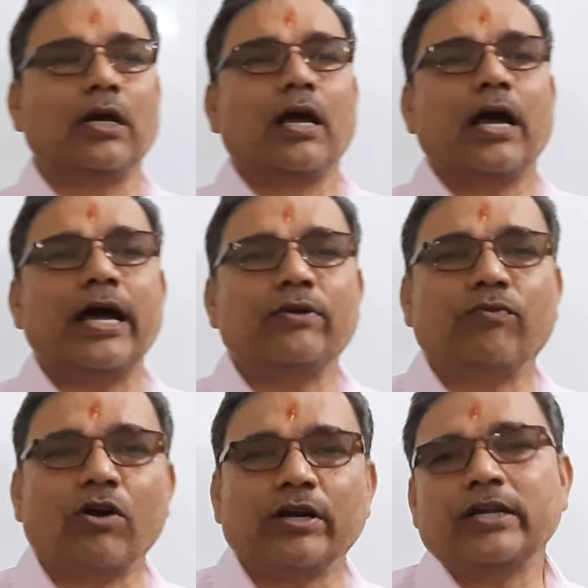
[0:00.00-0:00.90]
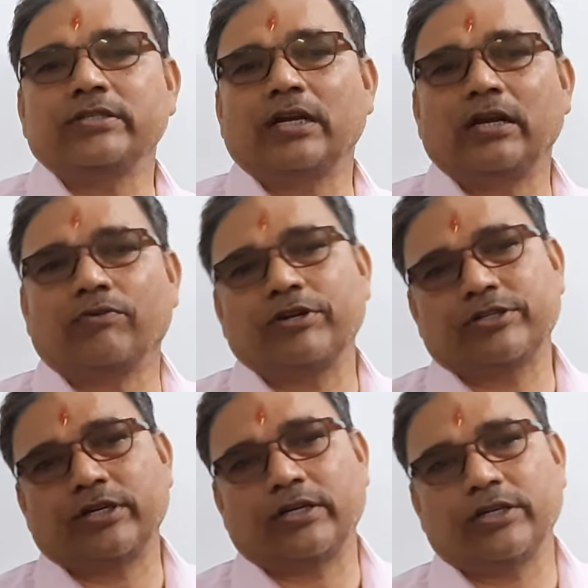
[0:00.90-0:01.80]
and water is the liquid
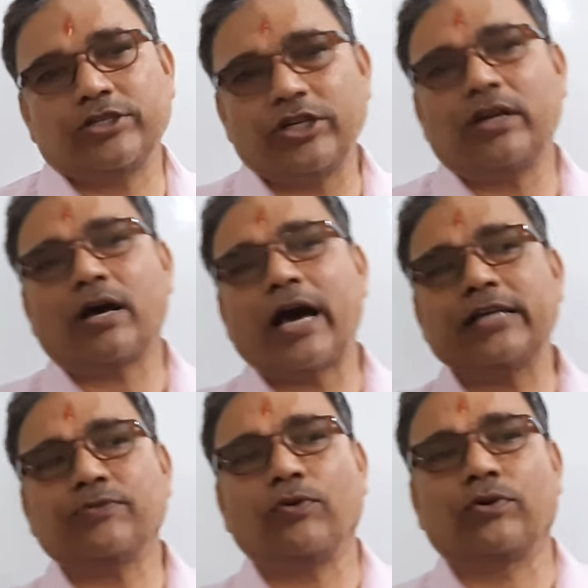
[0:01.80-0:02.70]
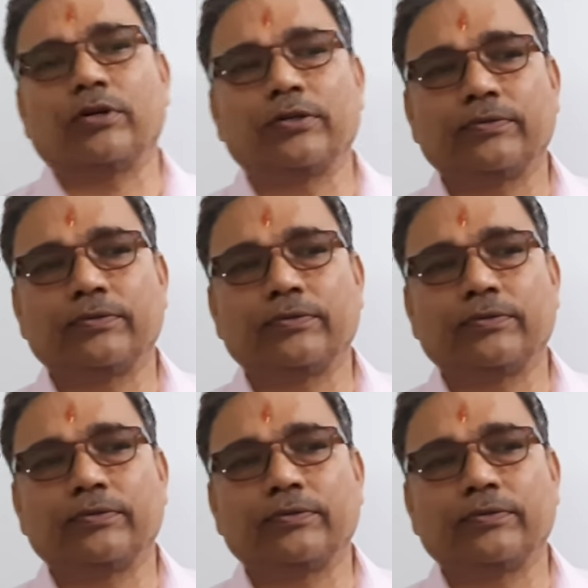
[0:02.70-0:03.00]
state. Still ice float.